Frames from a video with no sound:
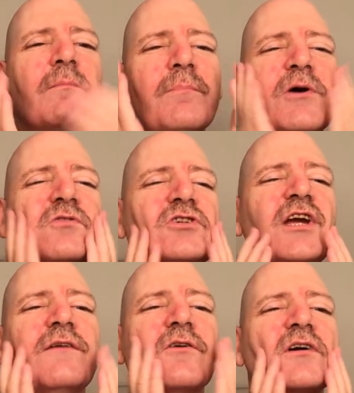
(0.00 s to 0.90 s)
Post
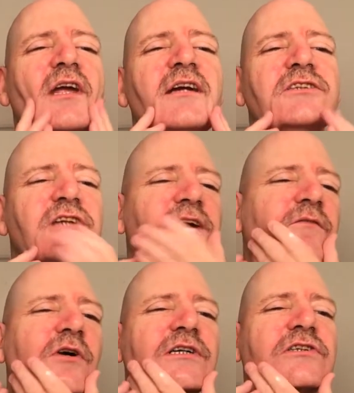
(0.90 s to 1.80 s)
shave on K Shave
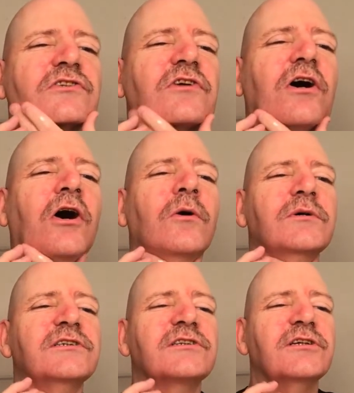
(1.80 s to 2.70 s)
Worx is
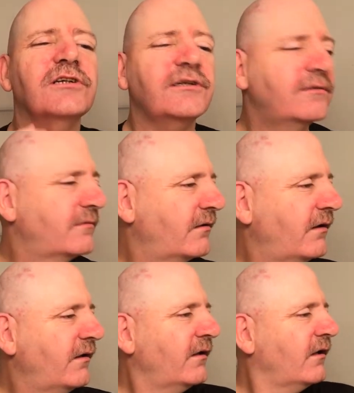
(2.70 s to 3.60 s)
always good.
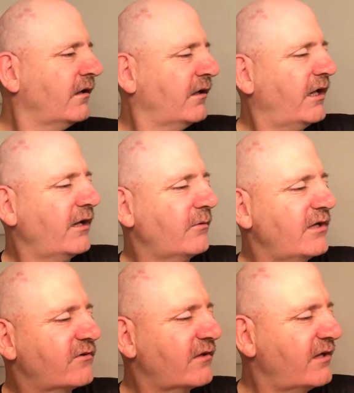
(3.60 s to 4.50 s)

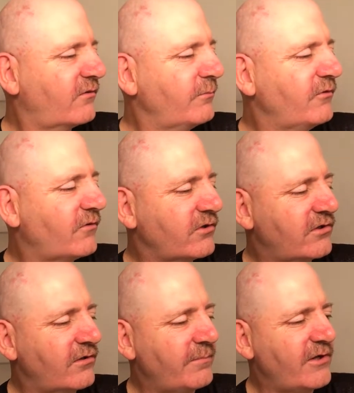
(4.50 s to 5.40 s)
Anyways, let's move on
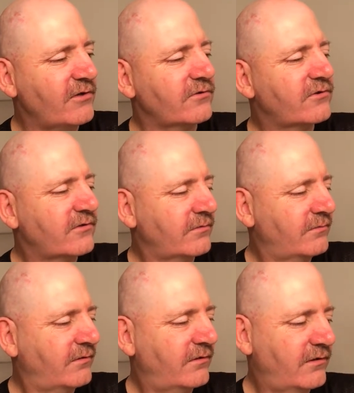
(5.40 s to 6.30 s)
to the post.
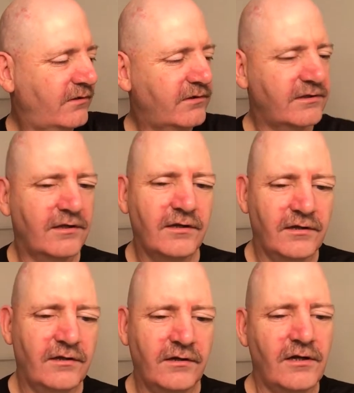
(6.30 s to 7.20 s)

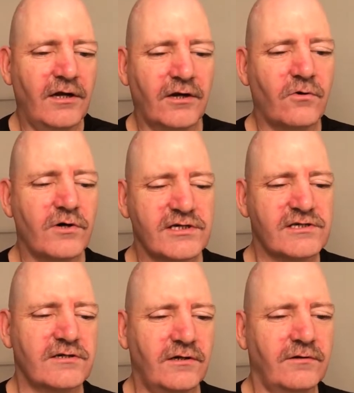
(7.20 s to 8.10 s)
Of
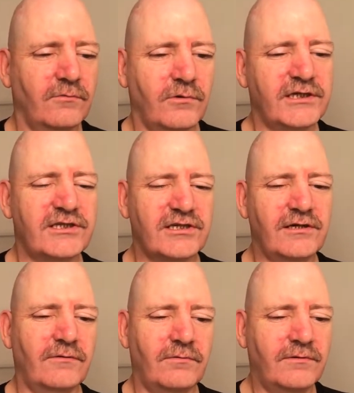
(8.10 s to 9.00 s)
course, which uh,
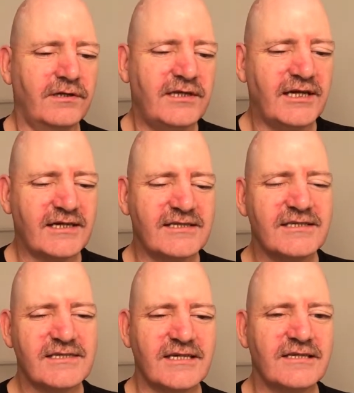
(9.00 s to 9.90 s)

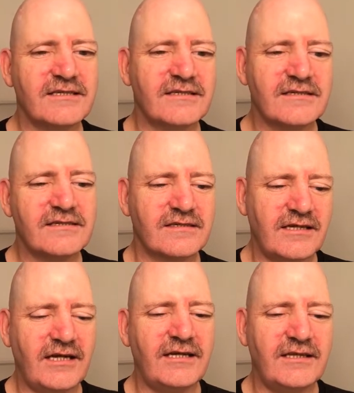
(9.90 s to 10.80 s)
Dickinson's
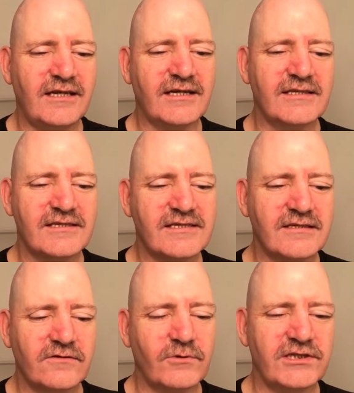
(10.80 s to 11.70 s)
T.
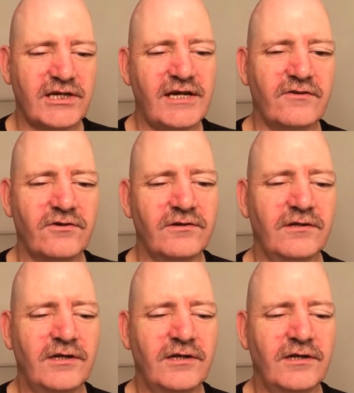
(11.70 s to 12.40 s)
Dickinson's Witch Hazel,